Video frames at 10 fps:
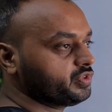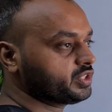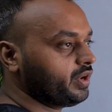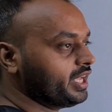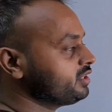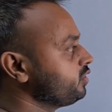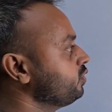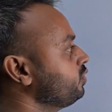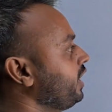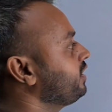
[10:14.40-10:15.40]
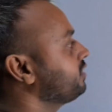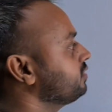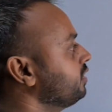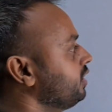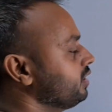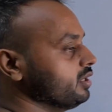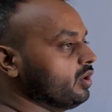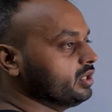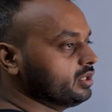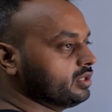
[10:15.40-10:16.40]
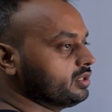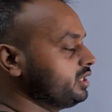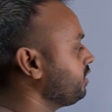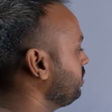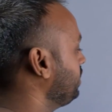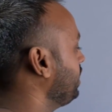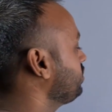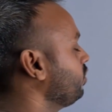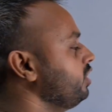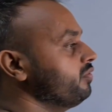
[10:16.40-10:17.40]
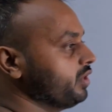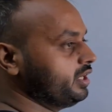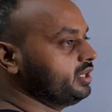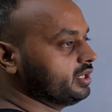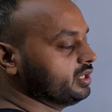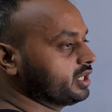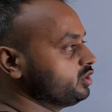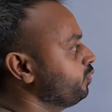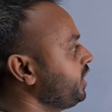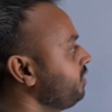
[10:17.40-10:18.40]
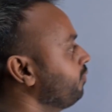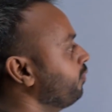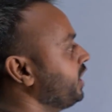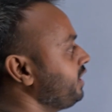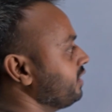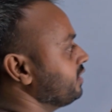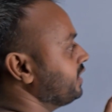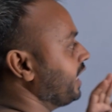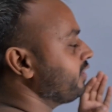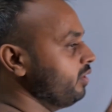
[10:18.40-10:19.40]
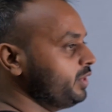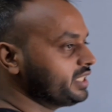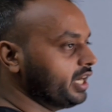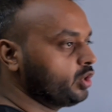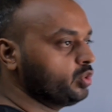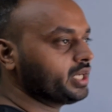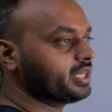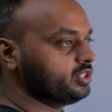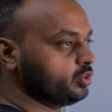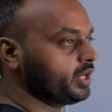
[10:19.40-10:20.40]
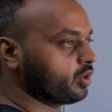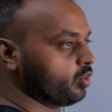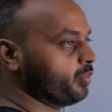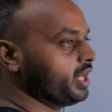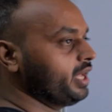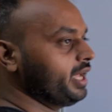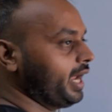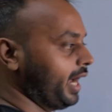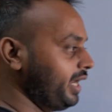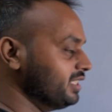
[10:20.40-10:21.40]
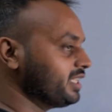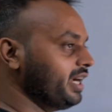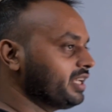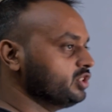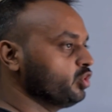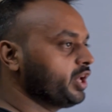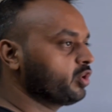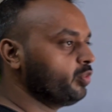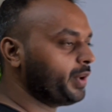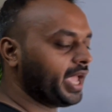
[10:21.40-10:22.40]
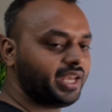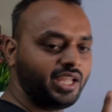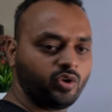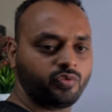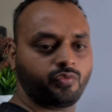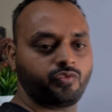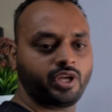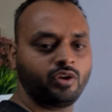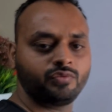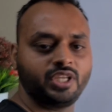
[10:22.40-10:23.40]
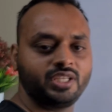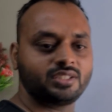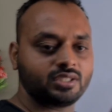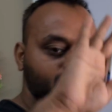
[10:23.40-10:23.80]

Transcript: visualize you like that there is only one consumer, but that will be sent to a consumer group. And inside consumer group, any one of these